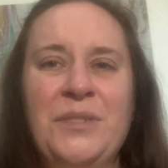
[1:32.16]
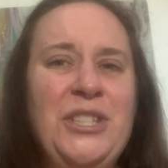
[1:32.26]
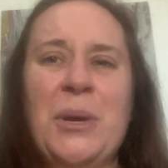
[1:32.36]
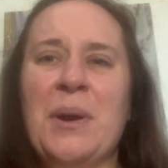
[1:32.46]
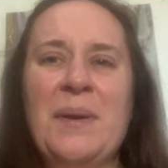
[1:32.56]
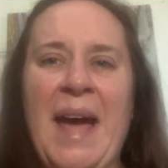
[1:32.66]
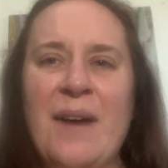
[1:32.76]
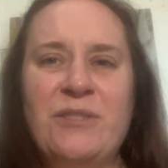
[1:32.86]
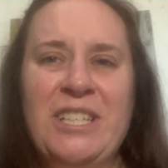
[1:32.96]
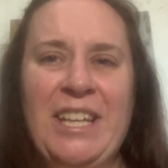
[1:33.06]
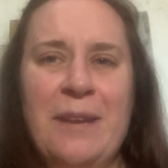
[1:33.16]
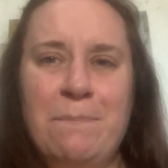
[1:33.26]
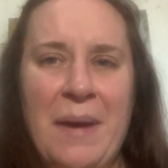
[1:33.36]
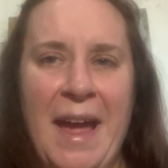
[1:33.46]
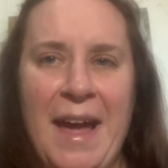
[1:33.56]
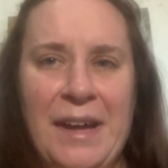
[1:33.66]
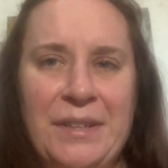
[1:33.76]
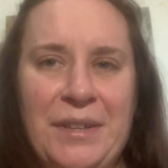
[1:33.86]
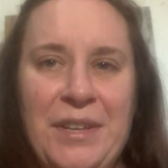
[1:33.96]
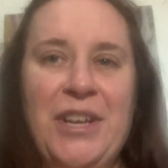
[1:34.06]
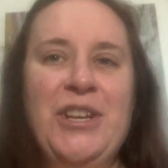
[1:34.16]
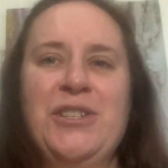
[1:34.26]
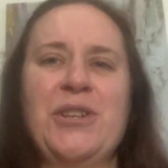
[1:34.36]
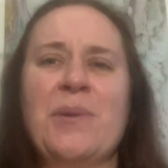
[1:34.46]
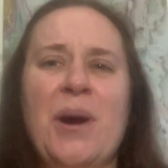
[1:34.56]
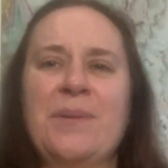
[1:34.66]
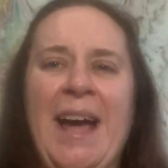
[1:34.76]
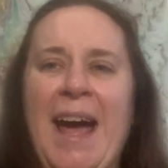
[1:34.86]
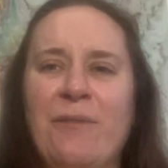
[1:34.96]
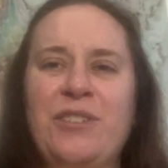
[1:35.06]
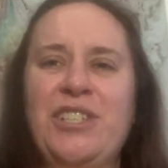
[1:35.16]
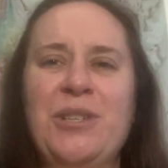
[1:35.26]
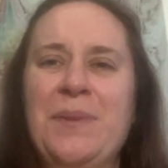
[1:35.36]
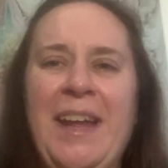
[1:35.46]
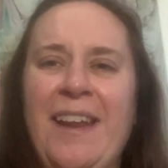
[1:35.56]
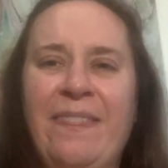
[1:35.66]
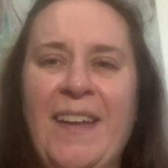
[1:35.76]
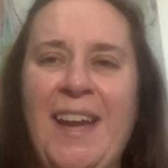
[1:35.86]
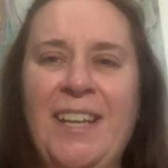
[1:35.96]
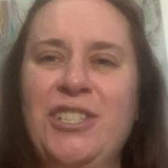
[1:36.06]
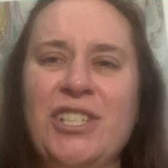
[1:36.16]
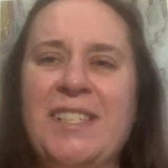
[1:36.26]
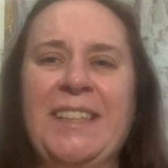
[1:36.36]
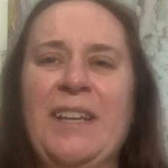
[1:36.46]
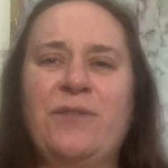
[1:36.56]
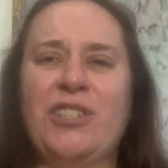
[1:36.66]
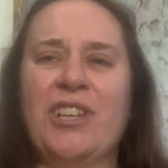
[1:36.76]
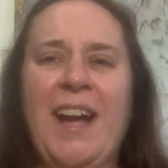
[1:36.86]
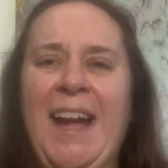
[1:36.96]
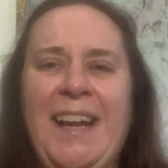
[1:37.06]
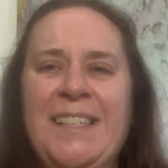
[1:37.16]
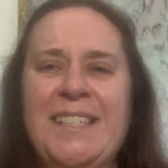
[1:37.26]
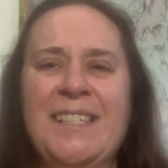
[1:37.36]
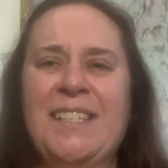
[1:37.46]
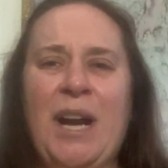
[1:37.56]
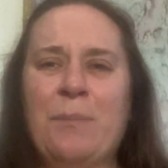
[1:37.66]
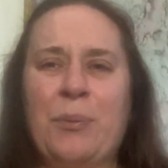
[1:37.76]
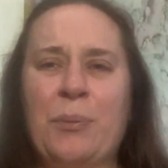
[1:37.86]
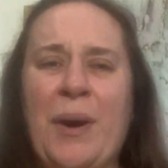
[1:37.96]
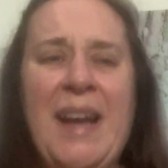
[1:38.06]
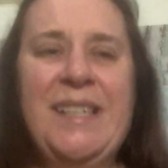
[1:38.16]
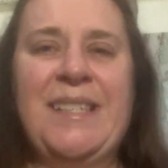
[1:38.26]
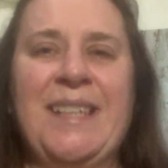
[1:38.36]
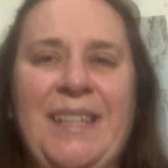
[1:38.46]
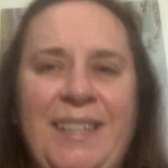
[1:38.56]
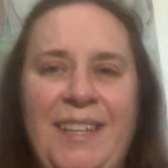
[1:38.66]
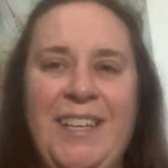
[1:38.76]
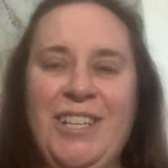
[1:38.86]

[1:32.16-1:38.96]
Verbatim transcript: You don't have to get mad. You don't have to do anything. Just lift your hands and start praising.